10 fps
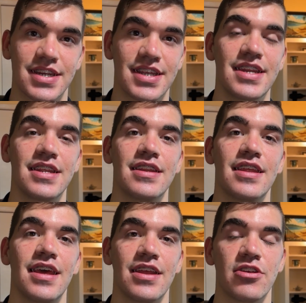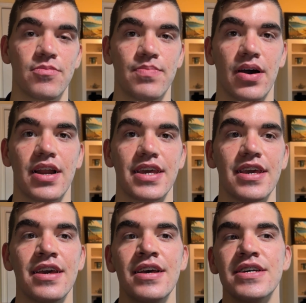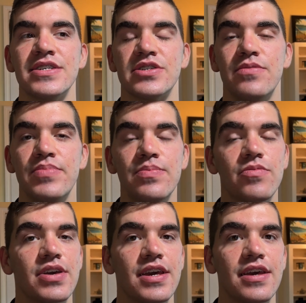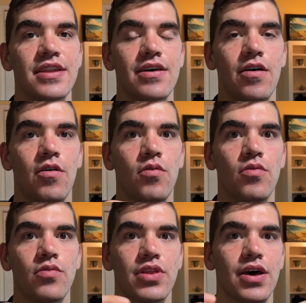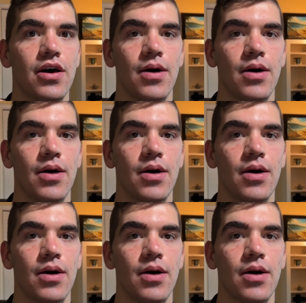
tendon in your body. Some people can hold